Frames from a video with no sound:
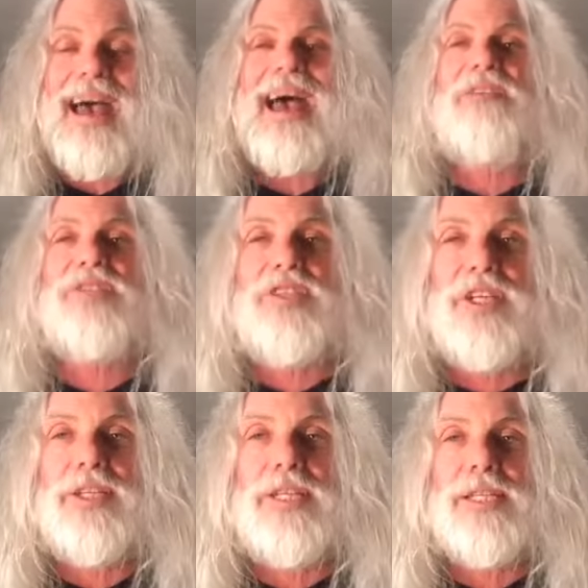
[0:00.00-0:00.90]
have
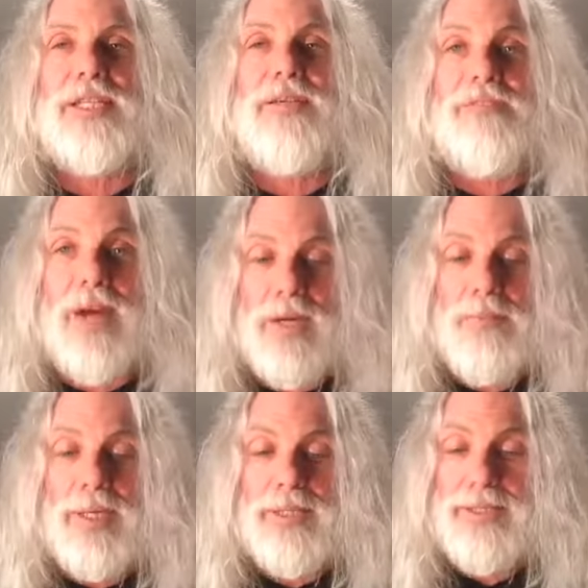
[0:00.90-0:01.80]
serious
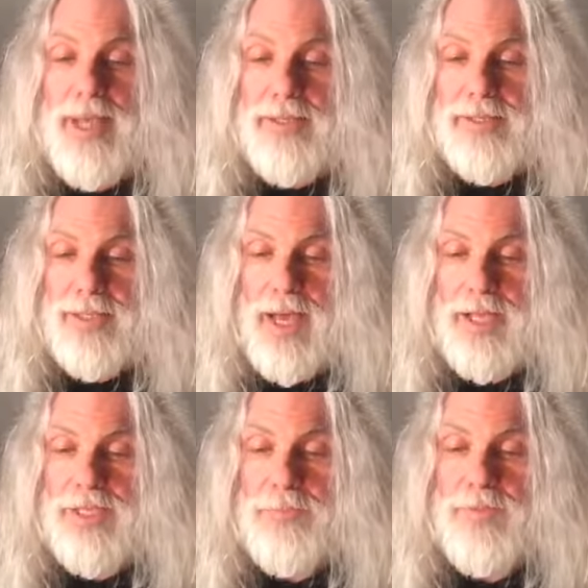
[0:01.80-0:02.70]
environmental downsides.